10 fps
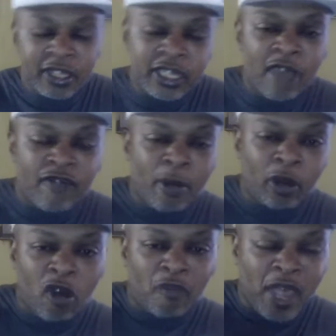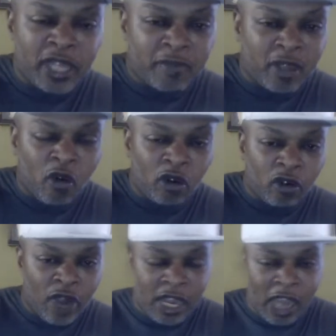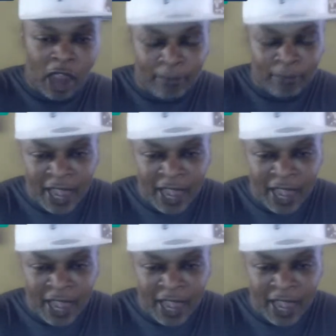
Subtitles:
Teofimo Lopez has been going around calling black